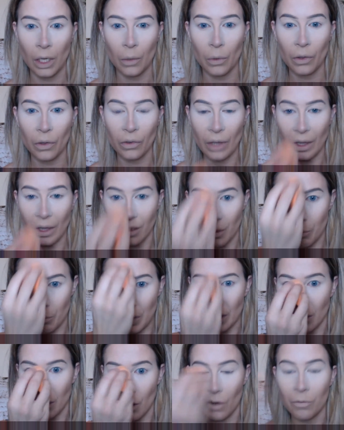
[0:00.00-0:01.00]
I always set the
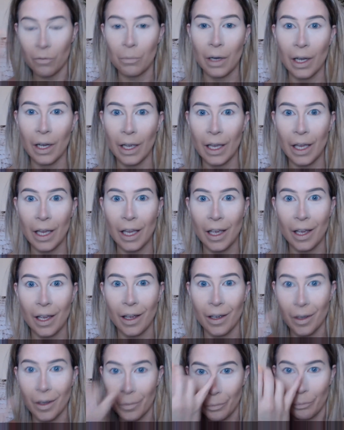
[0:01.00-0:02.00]
middle of
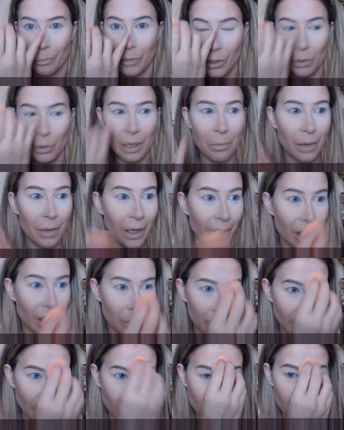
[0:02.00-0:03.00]
my between my
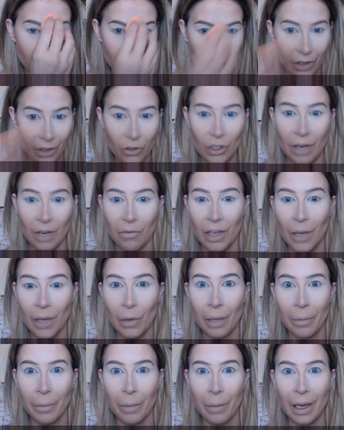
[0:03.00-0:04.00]
eyebrows because that's generally
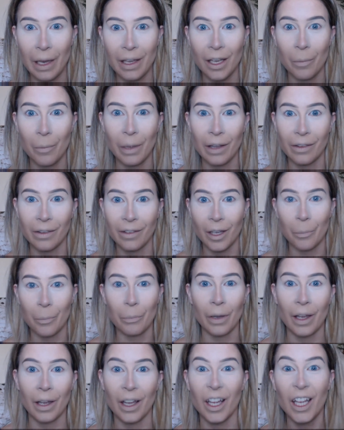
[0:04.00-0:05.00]
where my makeup ends
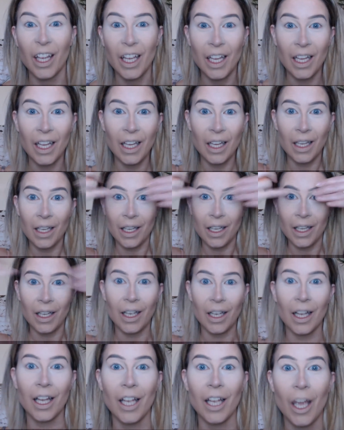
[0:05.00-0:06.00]
up
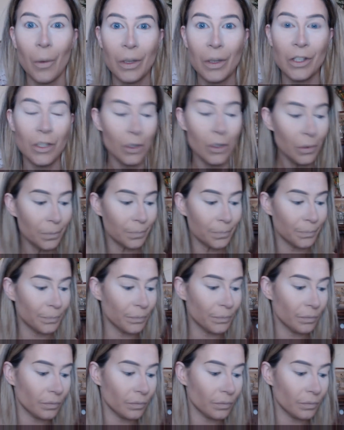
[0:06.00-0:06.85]
going to.